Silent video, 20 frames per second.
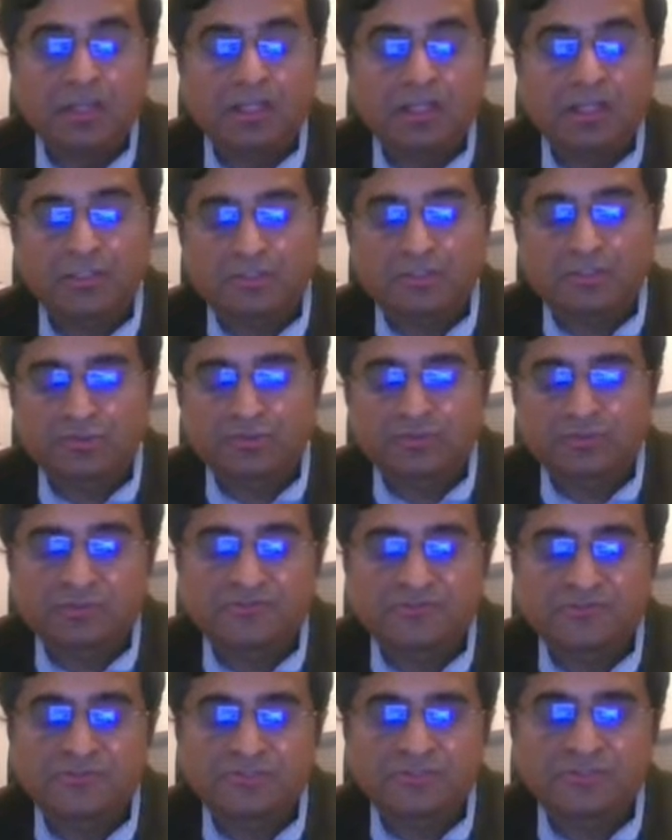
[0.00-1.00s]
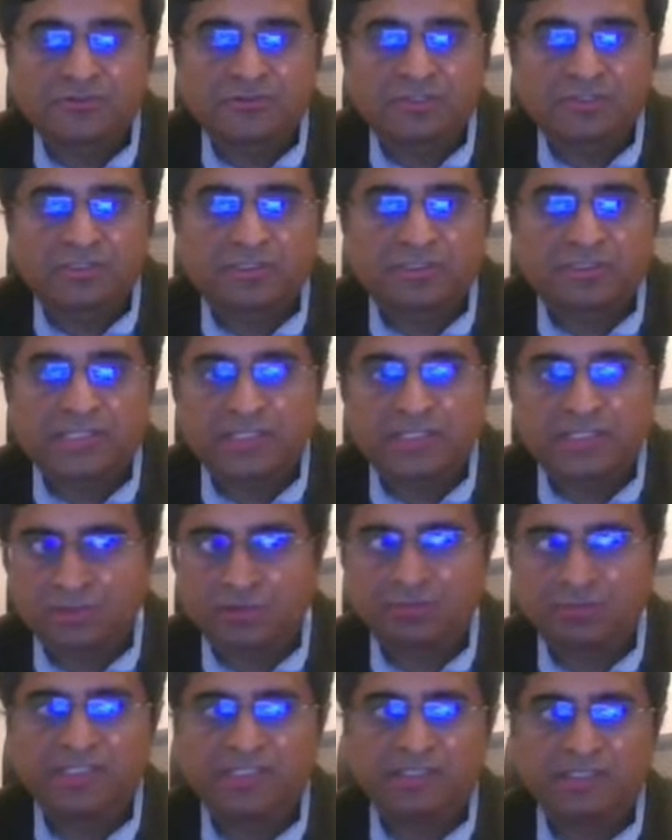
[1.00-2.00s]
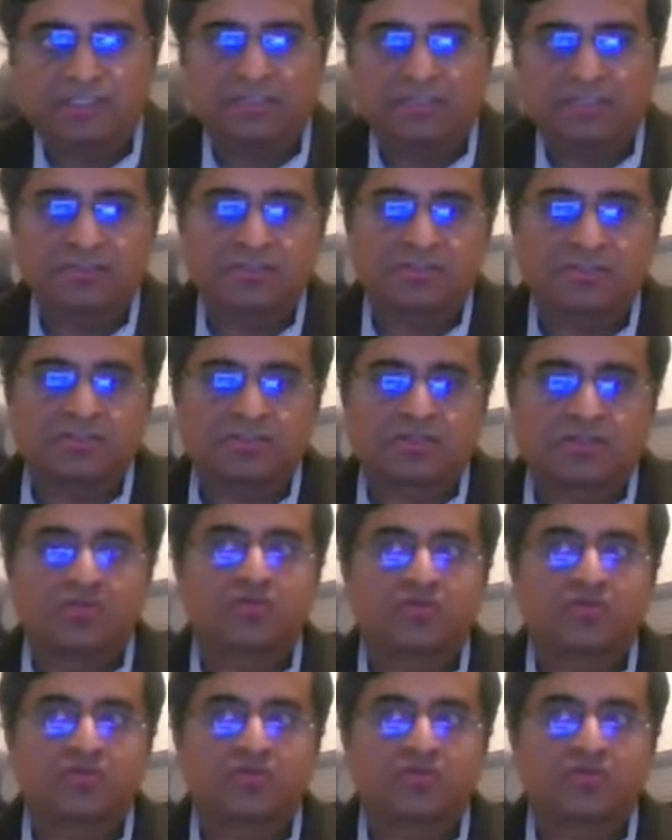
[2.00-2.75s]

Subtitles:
and it also allows you to run an economic analysis,